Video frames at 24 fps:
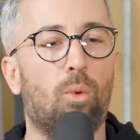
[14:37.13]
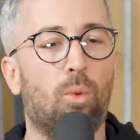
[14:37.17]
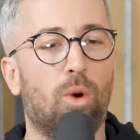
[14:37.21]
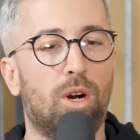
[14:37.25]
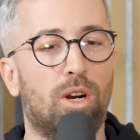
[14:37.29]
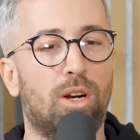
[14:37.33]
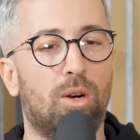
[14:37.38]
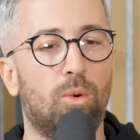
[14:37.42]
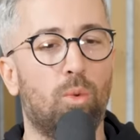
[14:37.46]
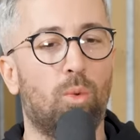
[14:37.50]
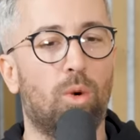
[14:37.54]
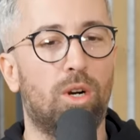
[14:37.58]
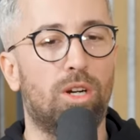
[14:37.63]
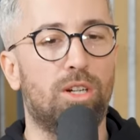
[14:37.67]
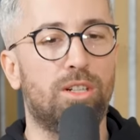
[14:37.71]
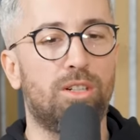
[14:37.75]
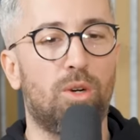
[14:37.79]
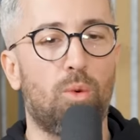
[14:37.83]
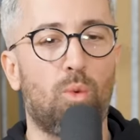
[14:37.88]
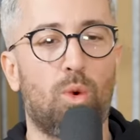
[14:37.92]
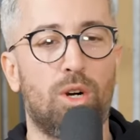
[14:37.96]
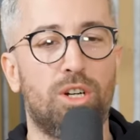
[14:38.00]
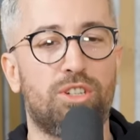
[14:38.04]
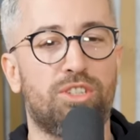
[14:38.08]
we're we're
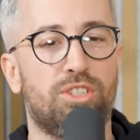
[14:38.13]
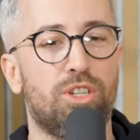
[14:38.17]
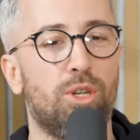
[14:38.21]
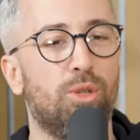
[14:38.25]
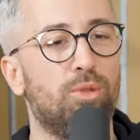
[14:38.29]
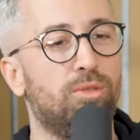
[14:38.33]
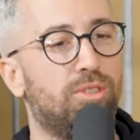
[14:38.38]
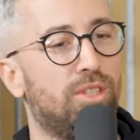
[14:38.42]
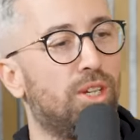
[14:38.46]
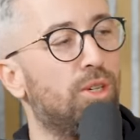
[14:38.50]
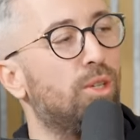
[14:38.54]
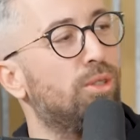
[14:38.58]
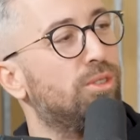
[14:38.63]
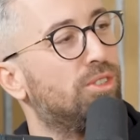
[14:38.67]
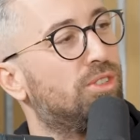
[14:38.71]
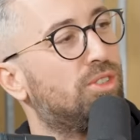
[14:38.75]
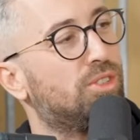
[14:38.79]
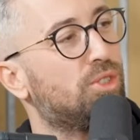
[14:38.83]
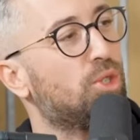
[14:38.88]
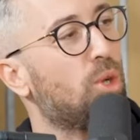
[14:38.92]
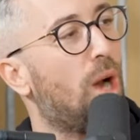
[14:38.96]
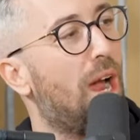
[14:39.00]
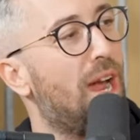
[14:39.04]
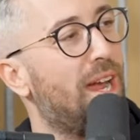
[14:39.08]
we're two dudes
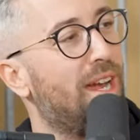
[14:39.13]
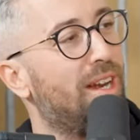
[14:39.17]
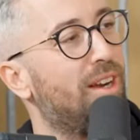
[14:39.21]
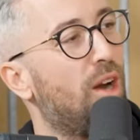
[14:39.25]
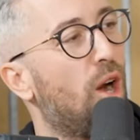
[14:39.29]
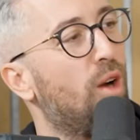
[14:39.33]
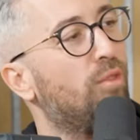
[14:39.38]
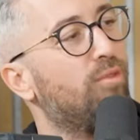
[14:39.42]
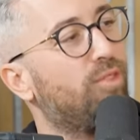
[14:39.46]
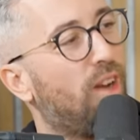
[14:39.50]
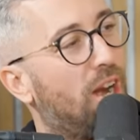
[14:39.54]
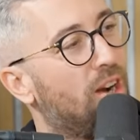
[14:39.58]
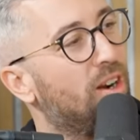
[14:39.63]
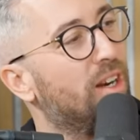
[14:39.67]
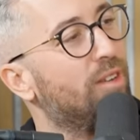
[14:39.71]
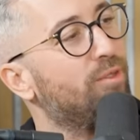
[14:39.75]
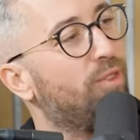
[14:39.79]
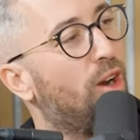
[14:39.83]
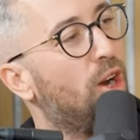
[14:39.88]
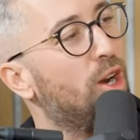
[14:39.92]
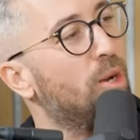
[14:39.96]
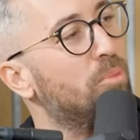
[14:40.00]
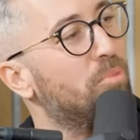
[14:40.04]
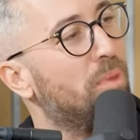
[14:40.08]
trying our very
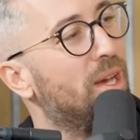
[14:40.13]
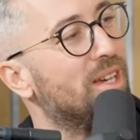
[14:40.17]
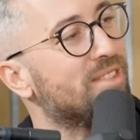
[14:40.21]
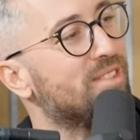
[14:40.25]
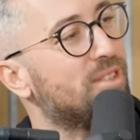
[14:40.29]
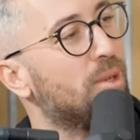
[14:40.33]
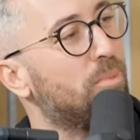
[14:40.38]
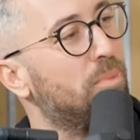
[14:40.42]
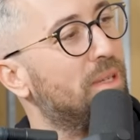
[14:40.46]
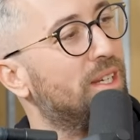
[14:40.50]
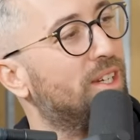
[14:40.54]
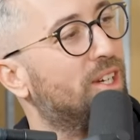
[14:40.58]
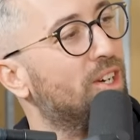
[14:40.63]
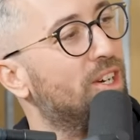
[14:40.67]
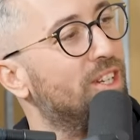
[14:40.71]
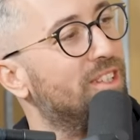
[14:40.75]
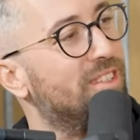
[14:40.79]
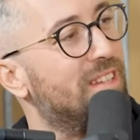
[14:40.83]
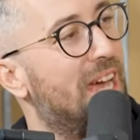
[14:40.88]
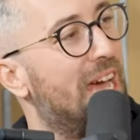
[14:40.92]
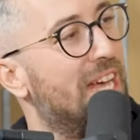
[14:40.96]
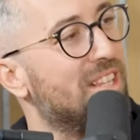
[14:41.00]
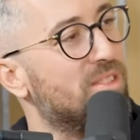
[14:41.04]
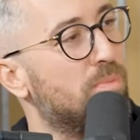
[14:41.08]
very best to be good
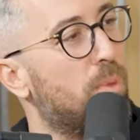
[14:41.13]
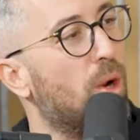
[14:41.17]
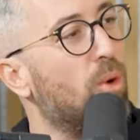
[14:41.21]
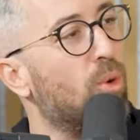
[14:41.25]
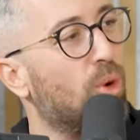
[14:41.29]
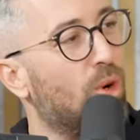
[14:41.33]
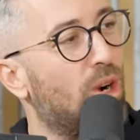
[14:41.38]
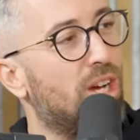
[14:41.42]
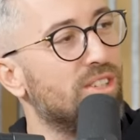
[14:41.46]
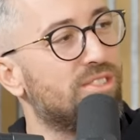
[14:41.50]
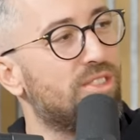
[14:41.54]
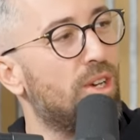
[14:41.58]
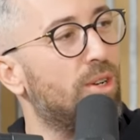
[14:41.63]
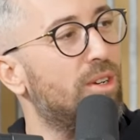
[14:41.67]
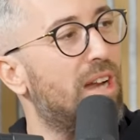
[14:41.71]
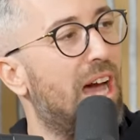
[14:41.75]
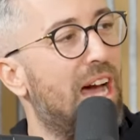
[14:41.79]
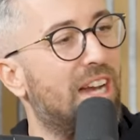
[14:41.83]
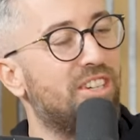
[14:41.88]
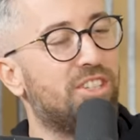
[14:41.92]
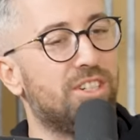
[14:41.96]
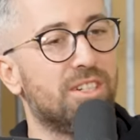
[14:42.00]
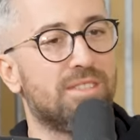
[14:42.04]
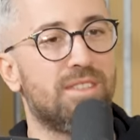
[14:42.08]
dads, but we're also
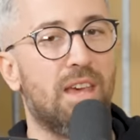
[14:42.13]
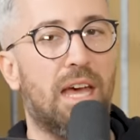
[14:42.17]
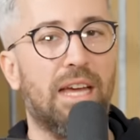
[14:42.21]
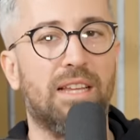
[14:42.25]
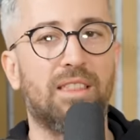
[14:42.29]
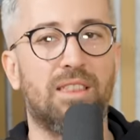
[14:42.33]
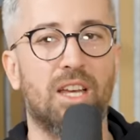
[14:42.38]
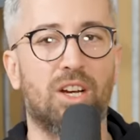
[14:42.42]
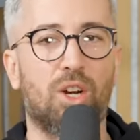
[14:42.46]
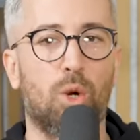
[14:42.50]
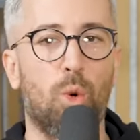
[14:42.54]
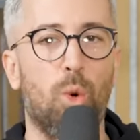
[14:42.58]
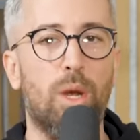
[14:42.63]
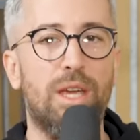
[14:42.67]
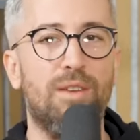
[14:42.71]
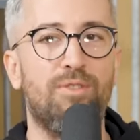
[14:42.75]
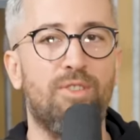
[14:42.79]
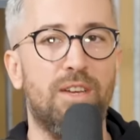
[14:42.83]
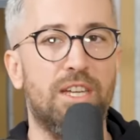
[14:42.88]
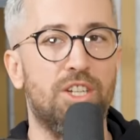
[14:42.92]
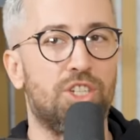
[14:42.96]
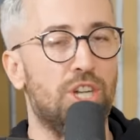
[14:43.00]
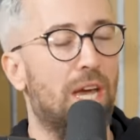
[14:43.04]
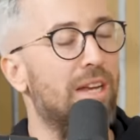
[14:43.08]
not just like the
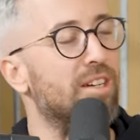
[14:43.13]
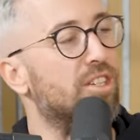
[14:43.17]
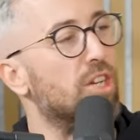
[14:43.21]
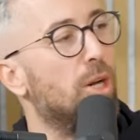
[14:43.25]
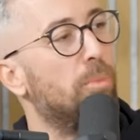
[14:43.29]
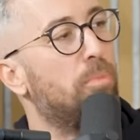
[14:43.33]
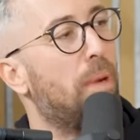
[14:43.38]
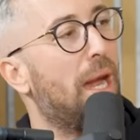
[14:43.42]
queefy gentle